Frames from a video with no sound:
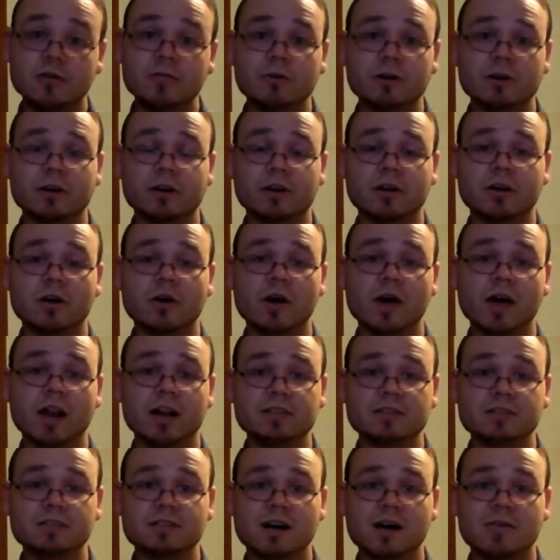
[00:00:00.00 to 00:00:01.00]
We're going to go ahead
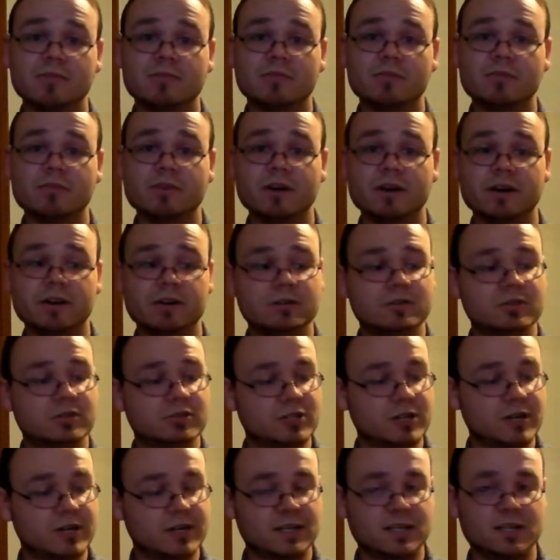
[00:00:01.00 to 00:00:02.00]
and stop from there to
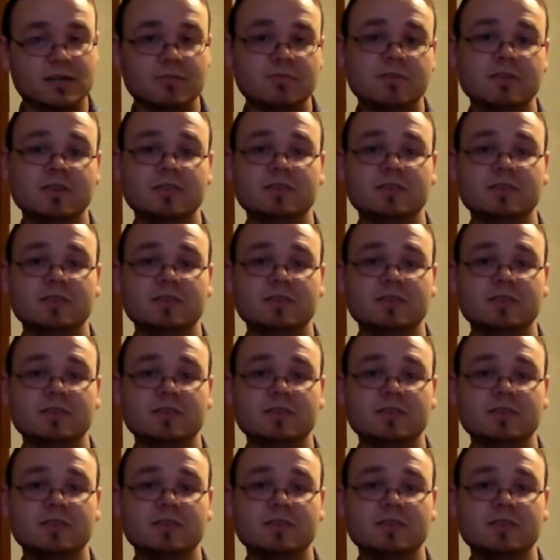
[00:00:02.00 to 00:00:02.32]
try to keep